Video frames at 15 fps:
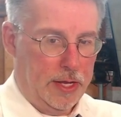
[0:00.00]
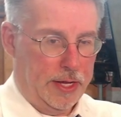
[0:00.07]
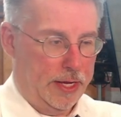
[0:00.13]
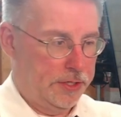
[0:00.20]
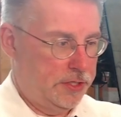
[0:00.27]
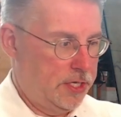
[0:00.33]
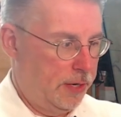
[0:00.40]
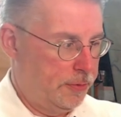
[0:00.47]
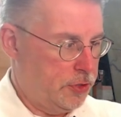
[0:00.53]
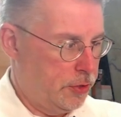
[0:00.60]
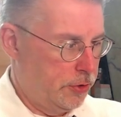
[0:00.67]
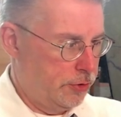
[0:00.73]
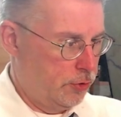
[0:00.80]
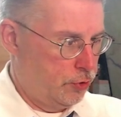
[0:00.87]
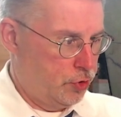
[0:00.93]
as
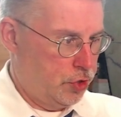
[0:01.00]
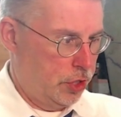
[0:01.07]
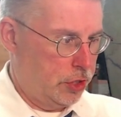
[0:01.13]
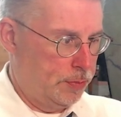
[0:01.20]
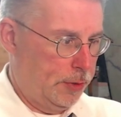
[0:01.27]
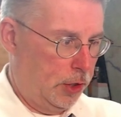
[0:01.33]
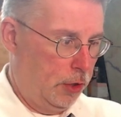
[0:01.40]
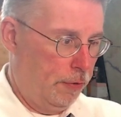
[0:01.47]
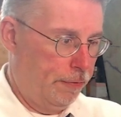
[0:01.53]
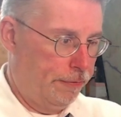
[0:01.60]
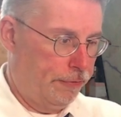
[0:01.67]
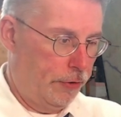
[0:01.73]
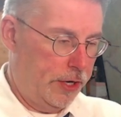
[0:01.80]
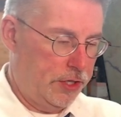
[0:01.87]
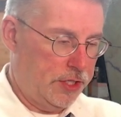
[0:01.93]
temperatures are just below
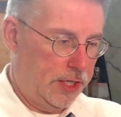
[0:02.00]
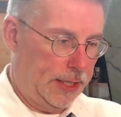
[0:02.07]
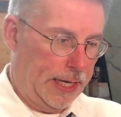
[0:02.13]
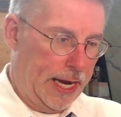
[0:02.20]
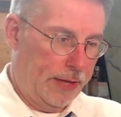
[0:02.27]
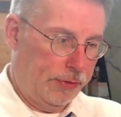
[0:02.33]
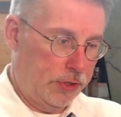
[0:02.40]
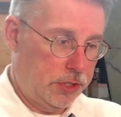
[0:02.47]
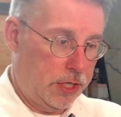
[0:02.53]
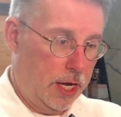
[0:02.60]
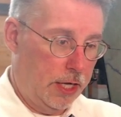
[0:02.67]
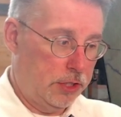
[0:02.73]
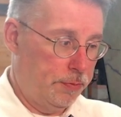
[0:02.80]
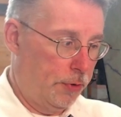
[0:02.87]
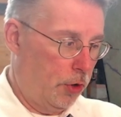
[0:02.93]
freezing at the
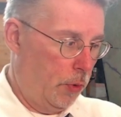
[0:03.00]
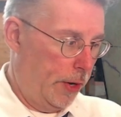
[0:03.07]
Scottsboro